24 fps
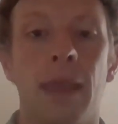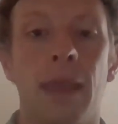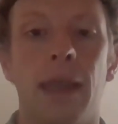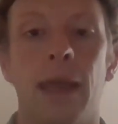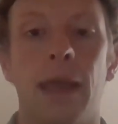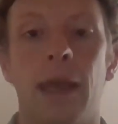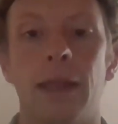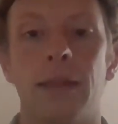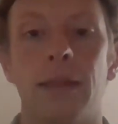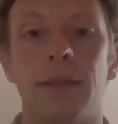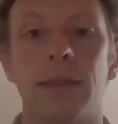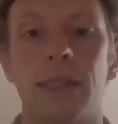
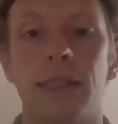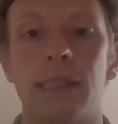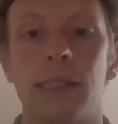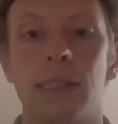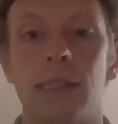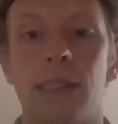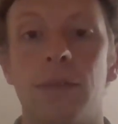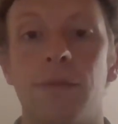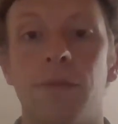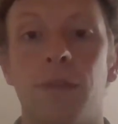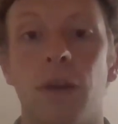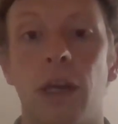And this
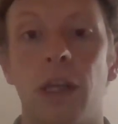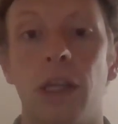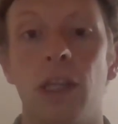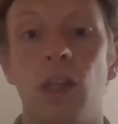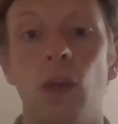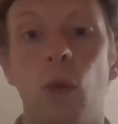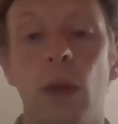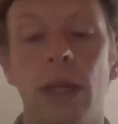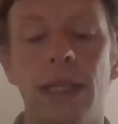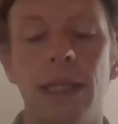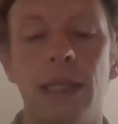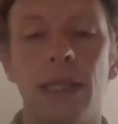is a very
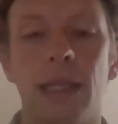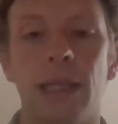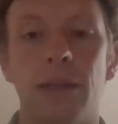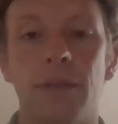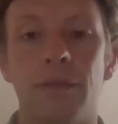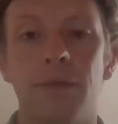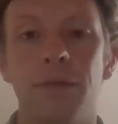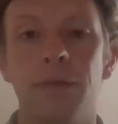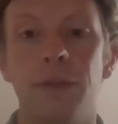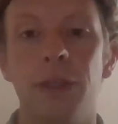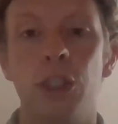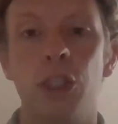quick and
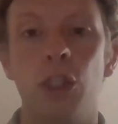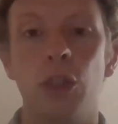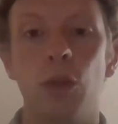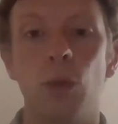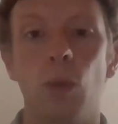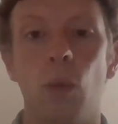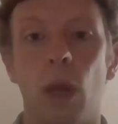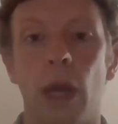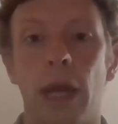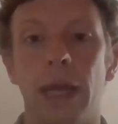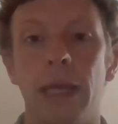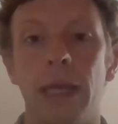efficient
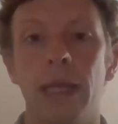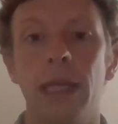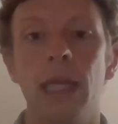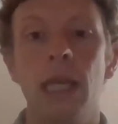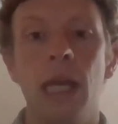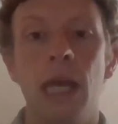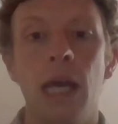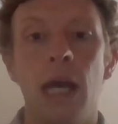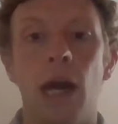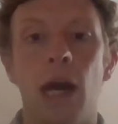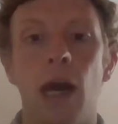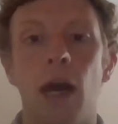way
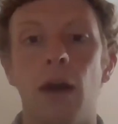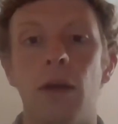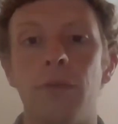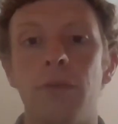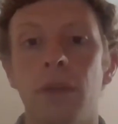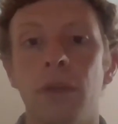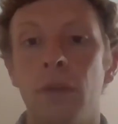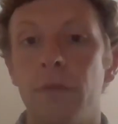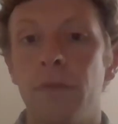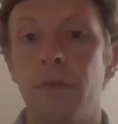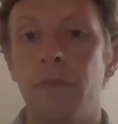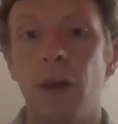
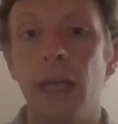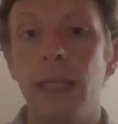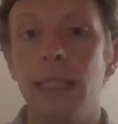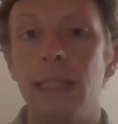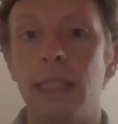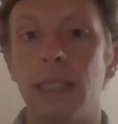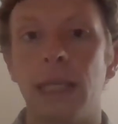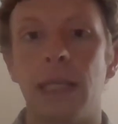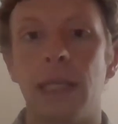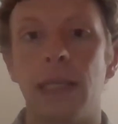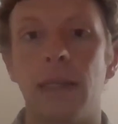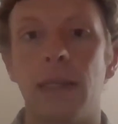of
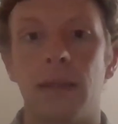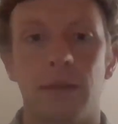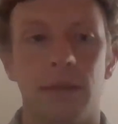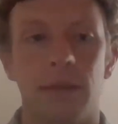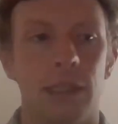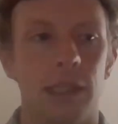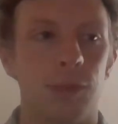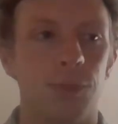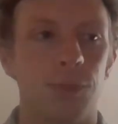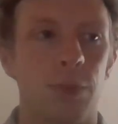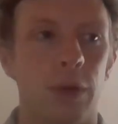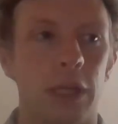finding
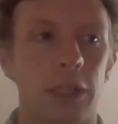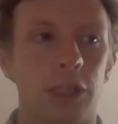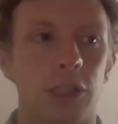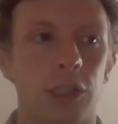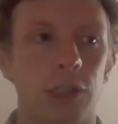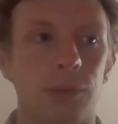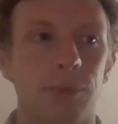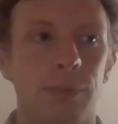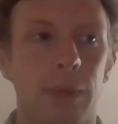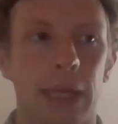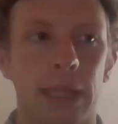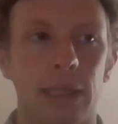these
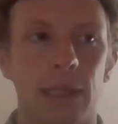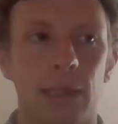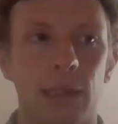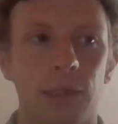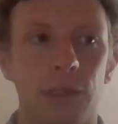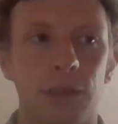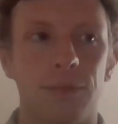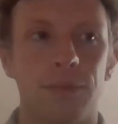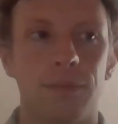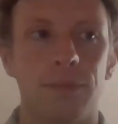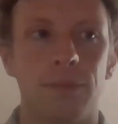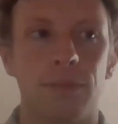precious
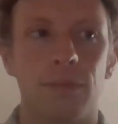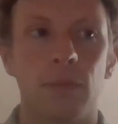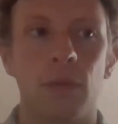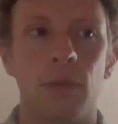metals.